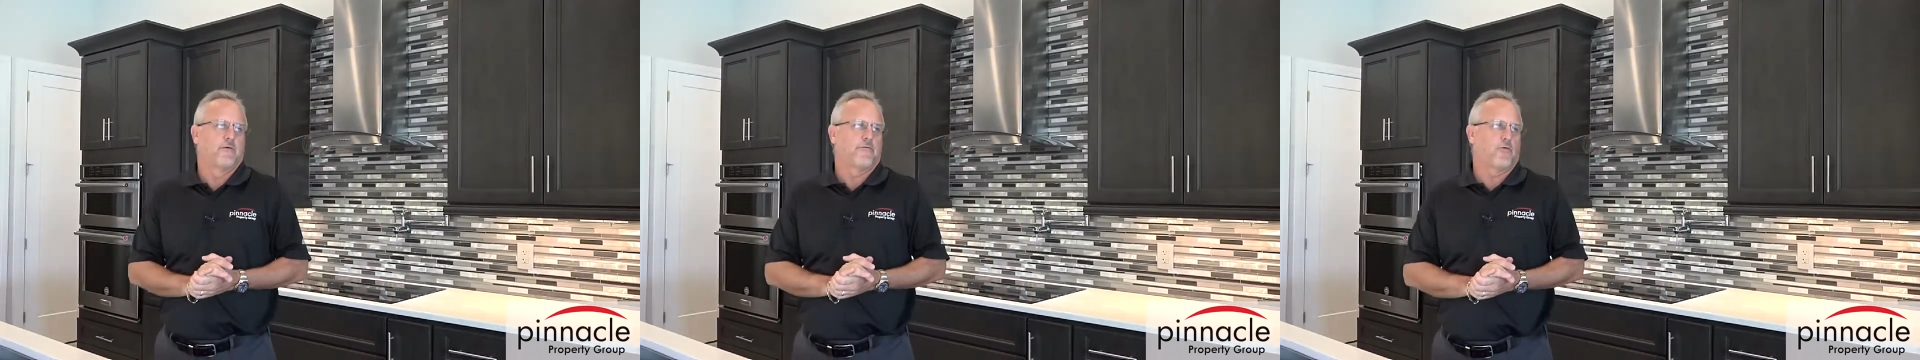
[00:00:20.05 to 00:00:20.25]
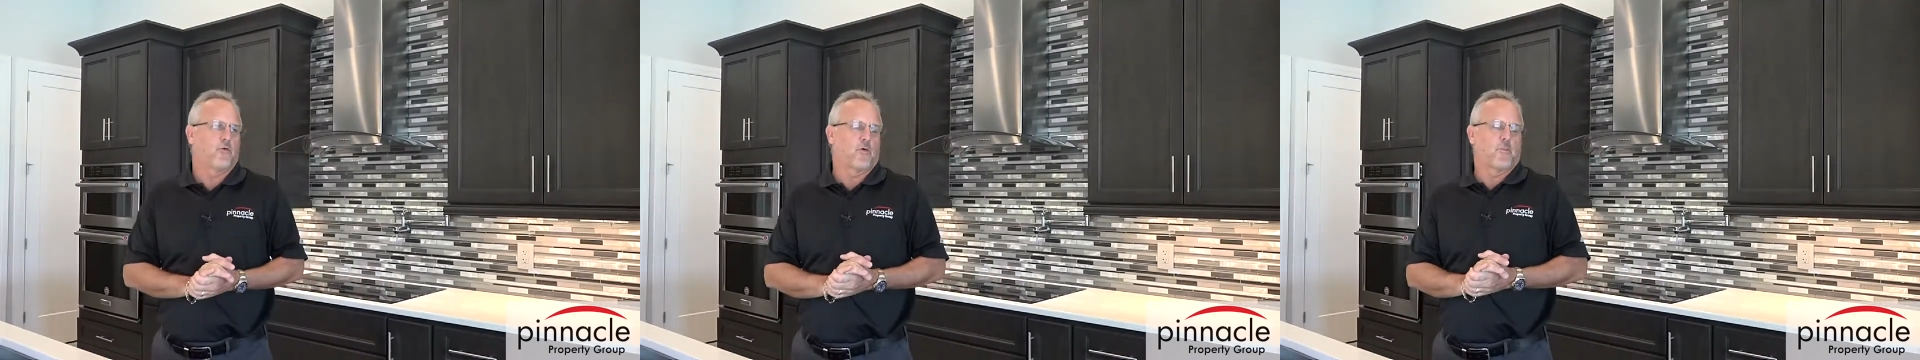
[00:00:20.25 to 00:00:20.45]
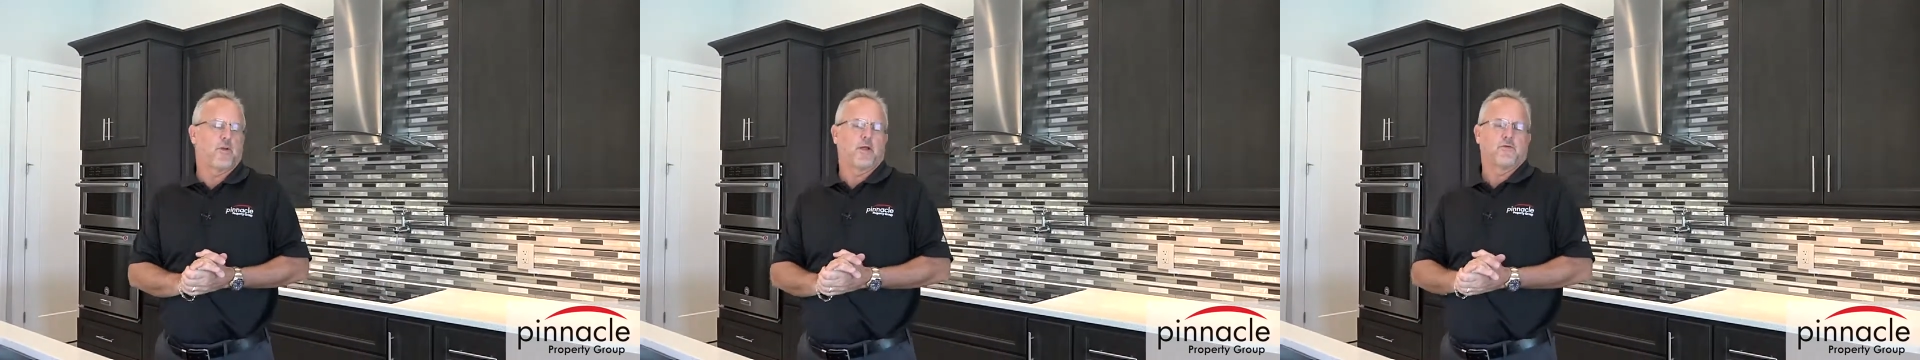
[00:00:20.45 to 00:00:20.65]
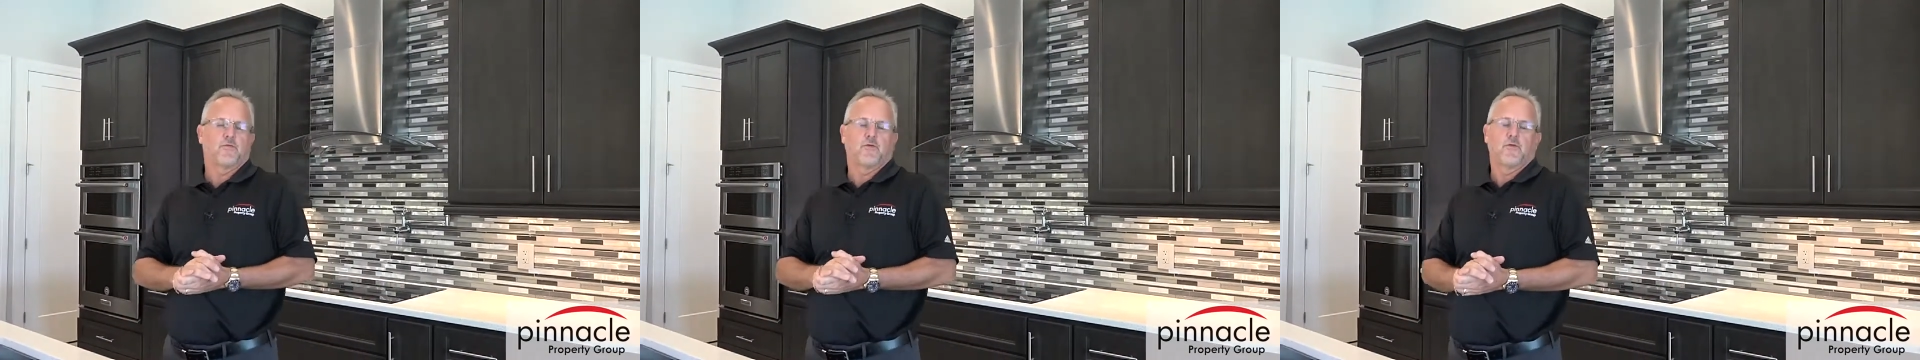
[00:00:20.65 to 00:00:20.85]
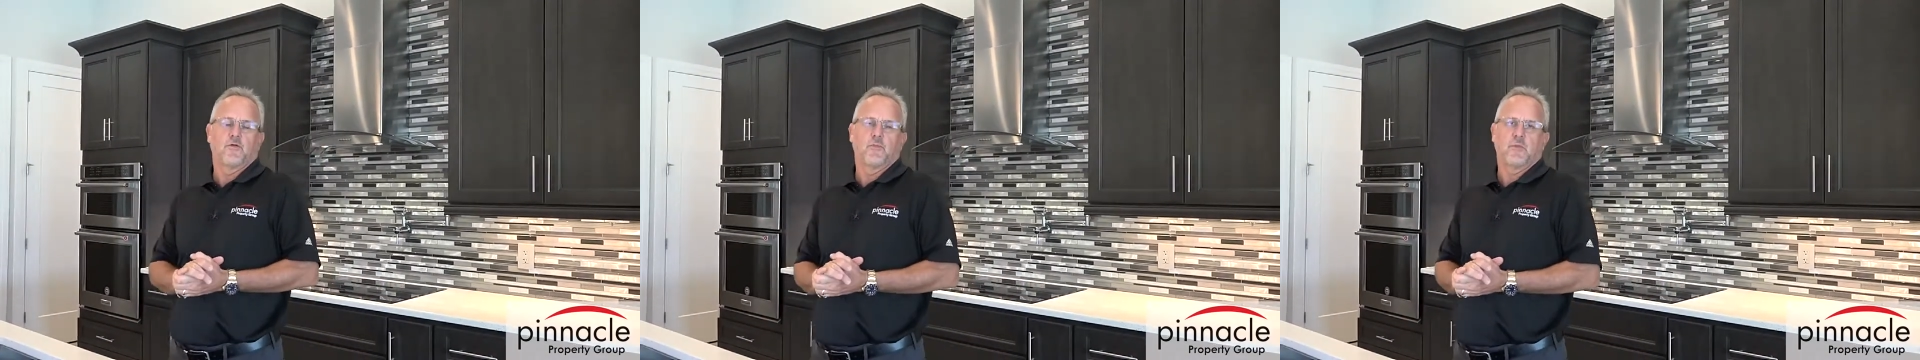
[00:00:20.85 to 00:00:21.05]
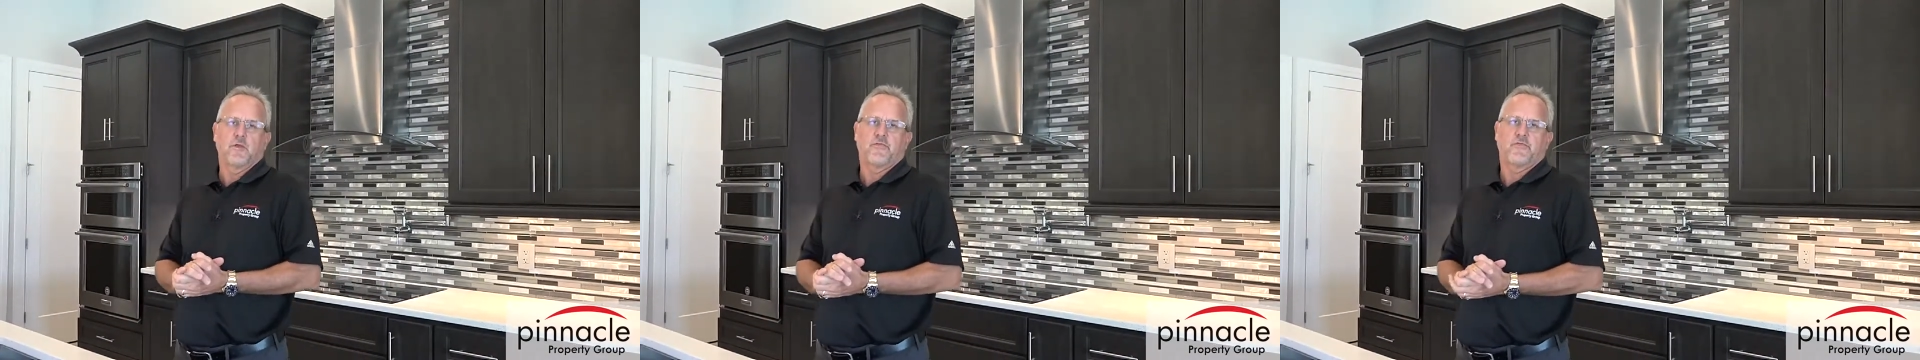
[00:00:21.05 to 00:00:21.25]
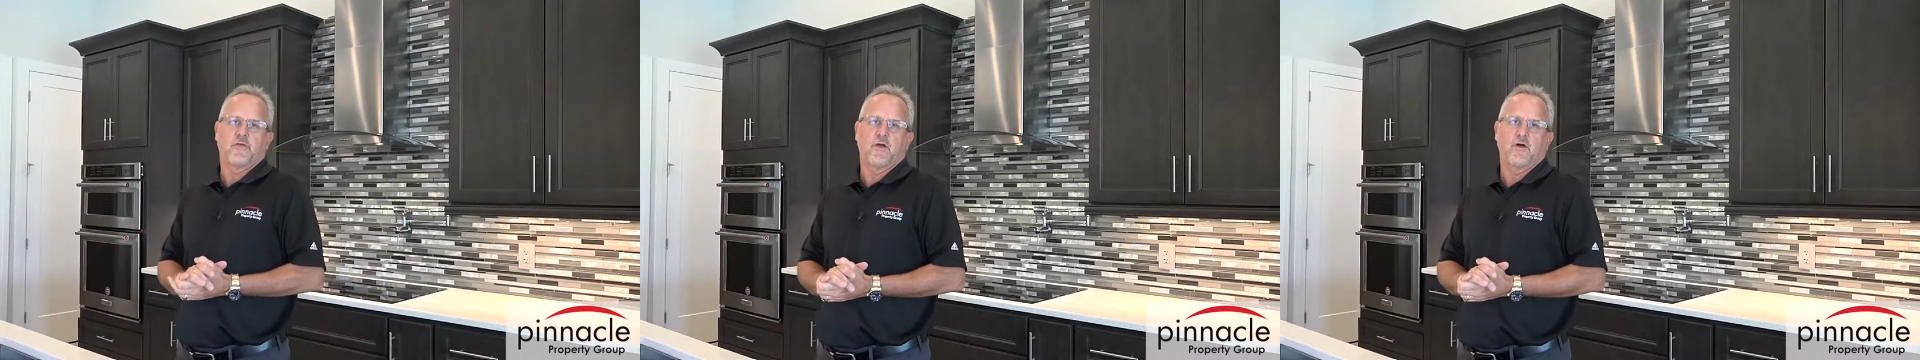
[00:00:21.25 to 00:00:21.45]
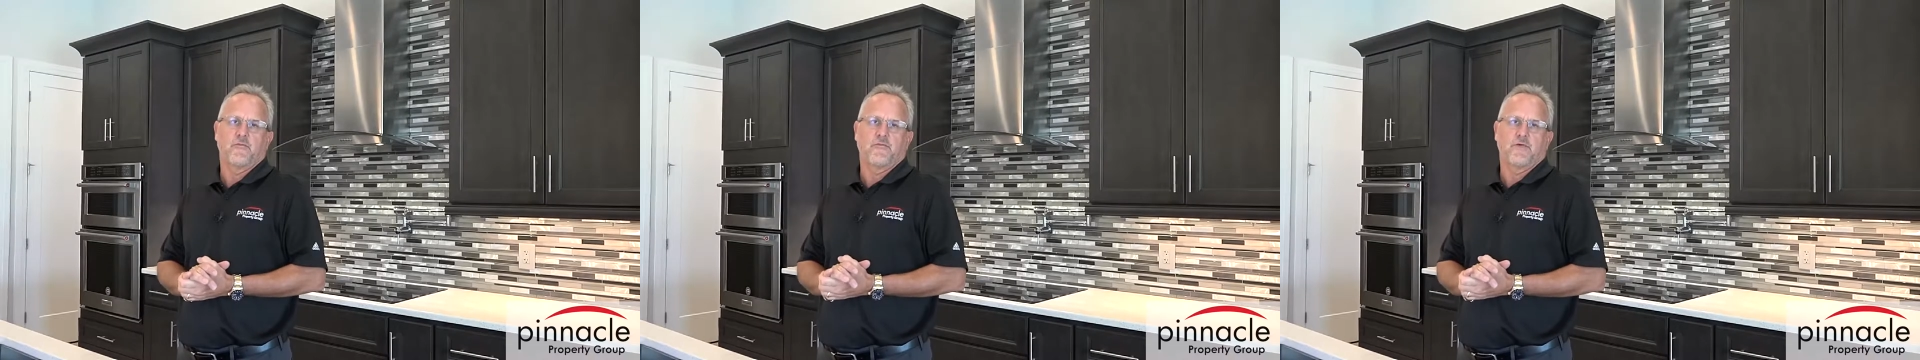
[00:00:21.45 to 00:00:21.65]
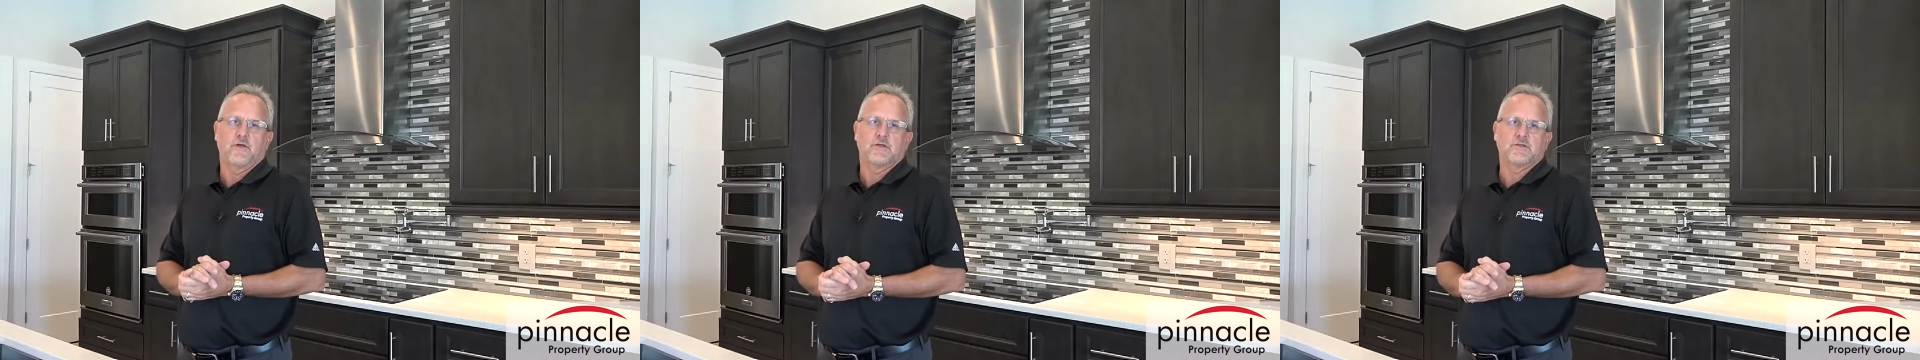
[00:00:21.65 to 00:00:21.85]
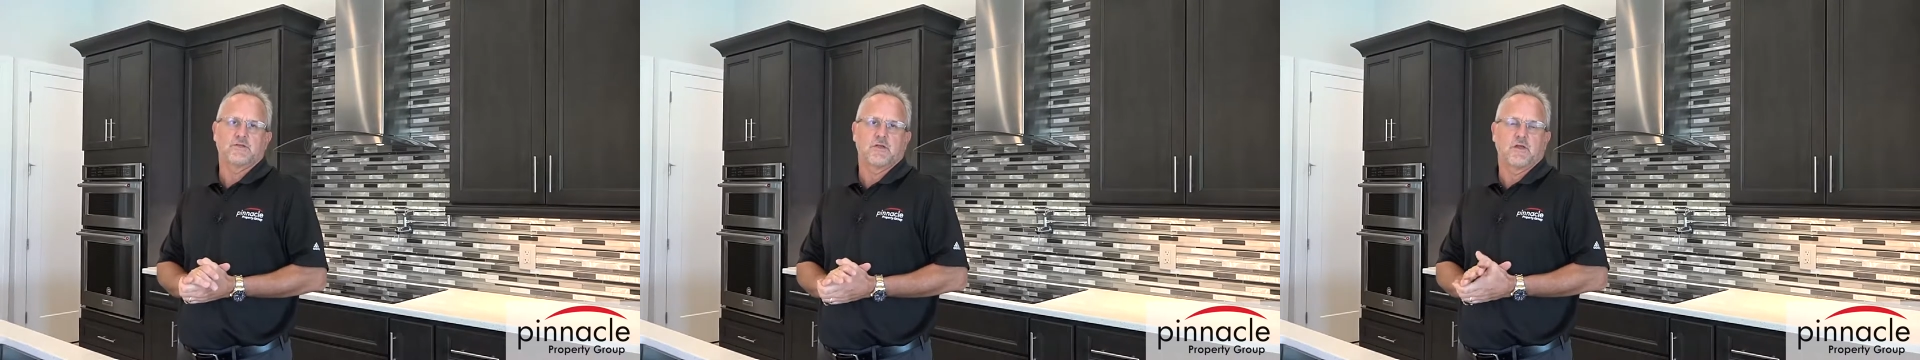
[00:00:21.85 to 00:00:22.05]
four bedroom
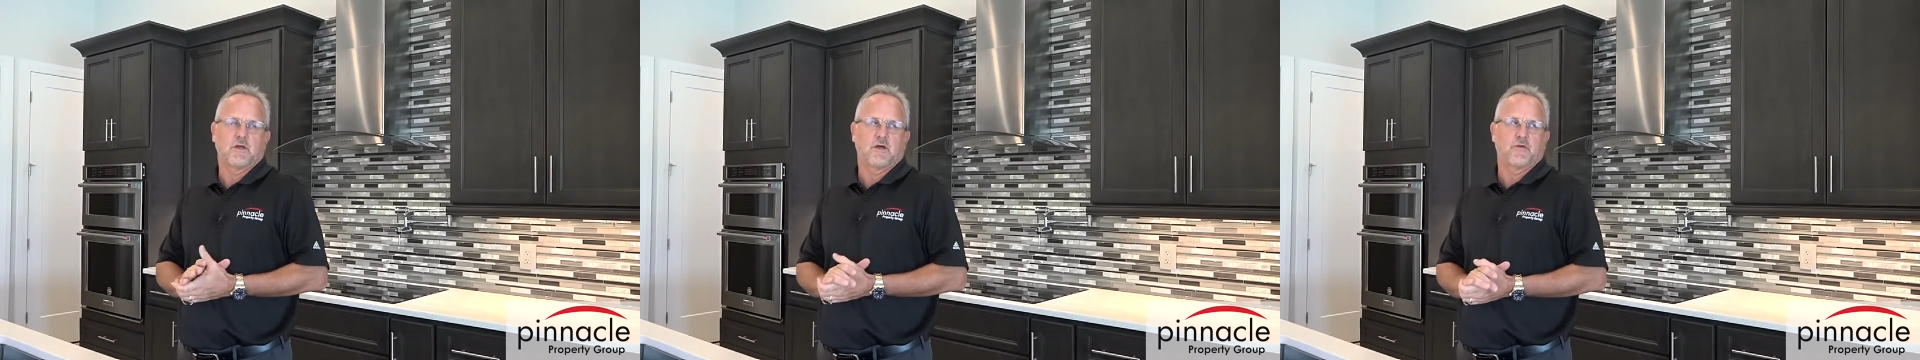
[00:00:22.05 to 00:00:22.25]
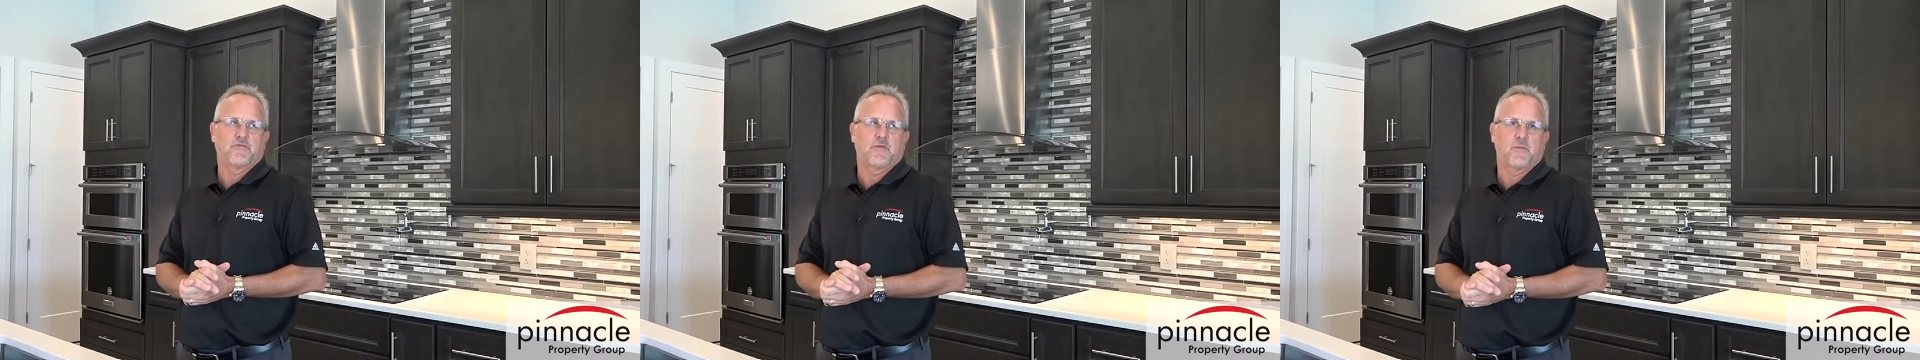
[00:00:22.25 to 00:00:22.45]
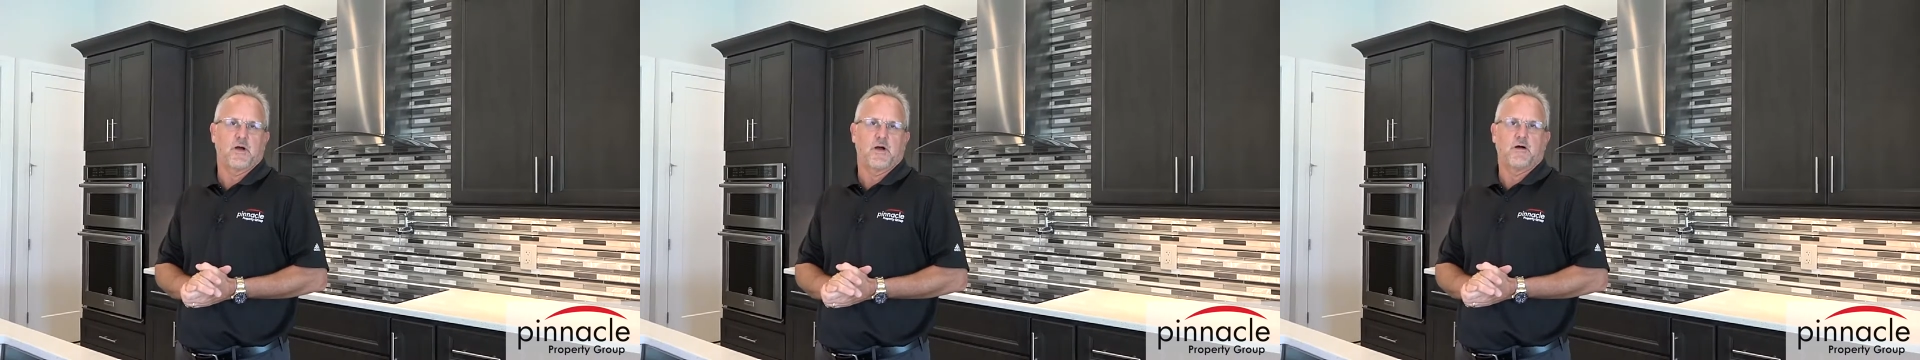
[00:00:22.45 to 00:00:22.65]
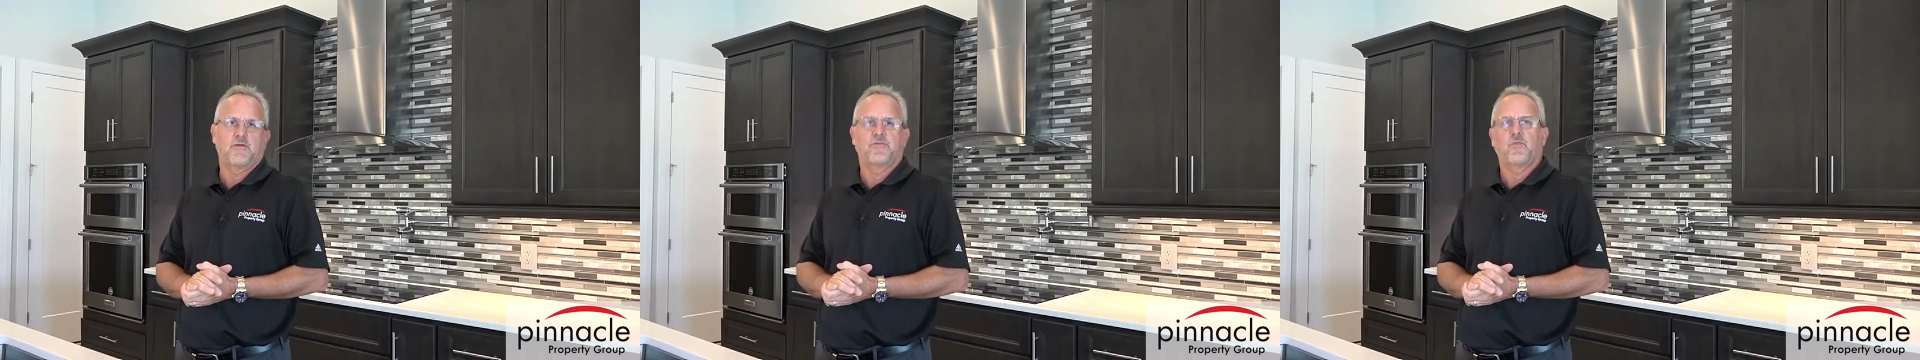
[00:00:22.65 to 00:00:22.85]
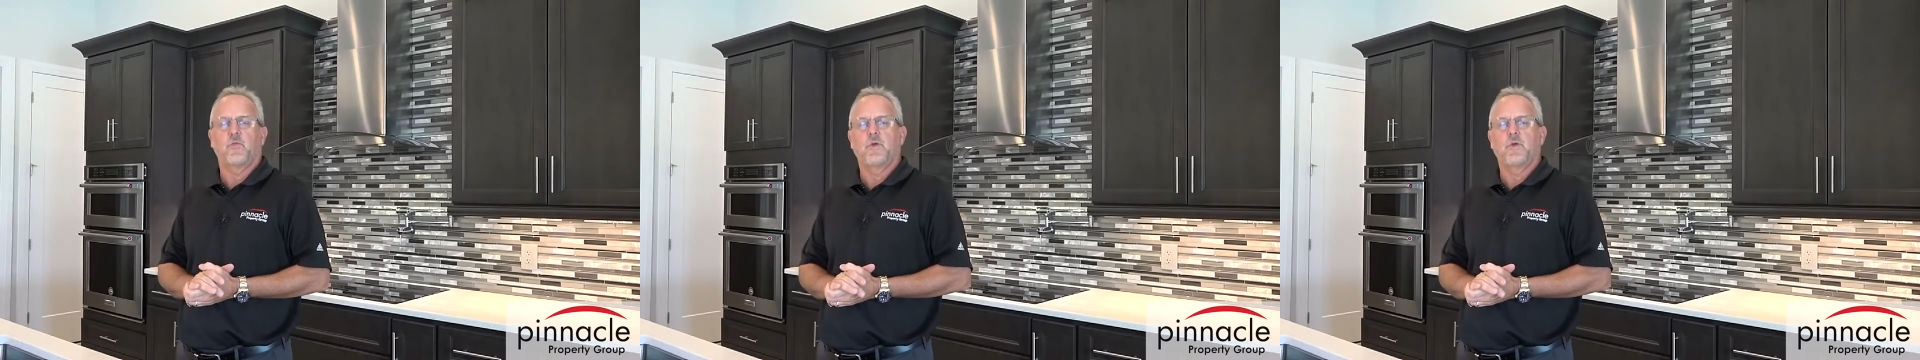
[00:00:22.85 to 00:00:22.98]
sailfish custom house.